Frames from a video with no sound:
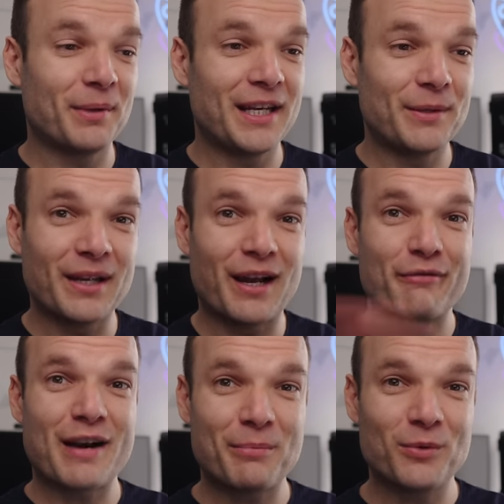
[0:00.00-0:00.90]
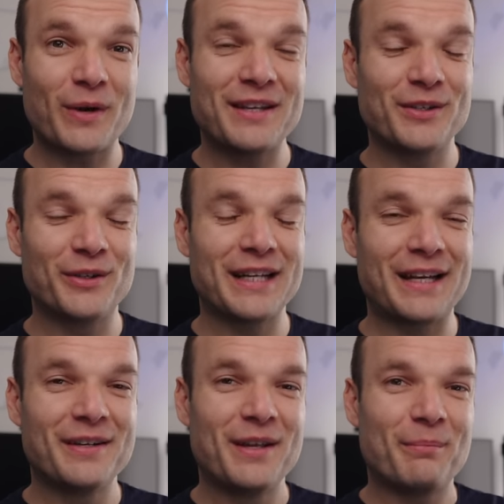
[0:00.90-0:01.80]
But anyway, I've rambled way too long
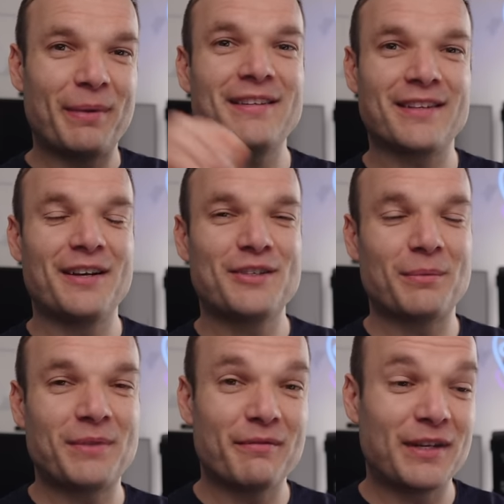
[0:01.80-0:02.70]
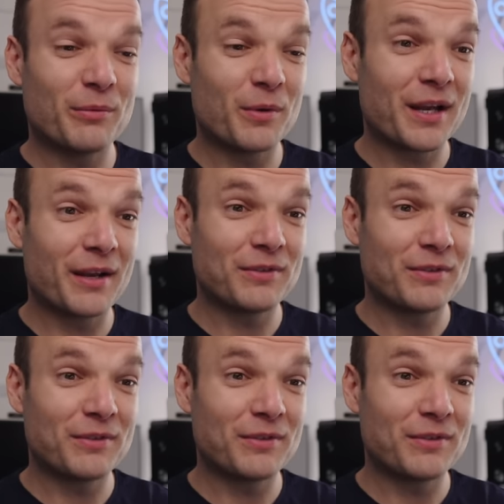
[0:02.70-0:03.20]
now. Best ISA update video will have